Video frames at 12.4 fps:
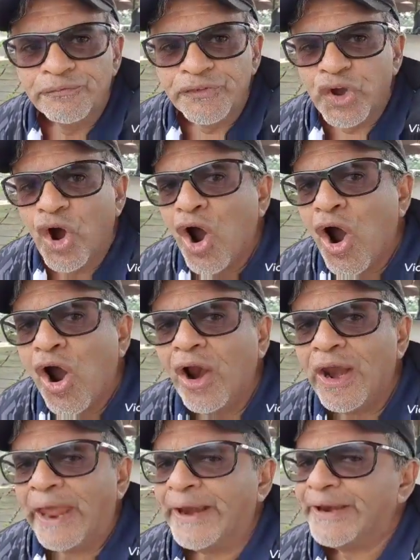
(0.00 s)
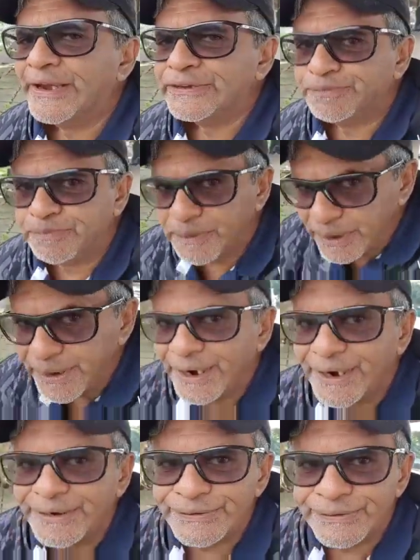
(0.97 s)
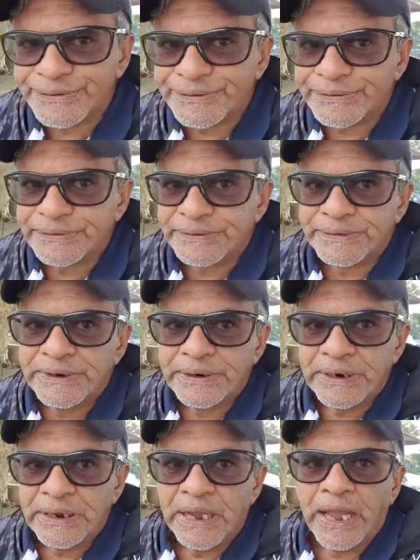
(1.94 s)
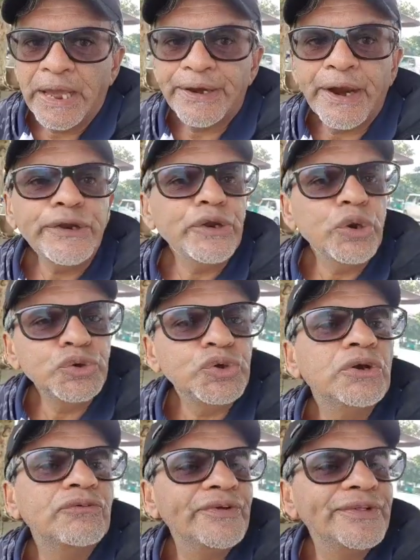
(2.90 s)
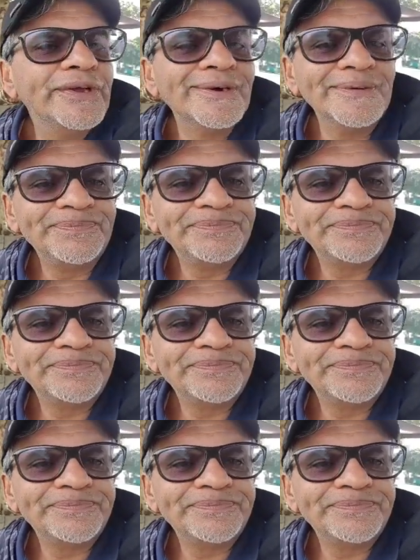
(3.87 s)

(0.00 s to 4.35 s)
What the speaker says: we all had experienced an unusual weather.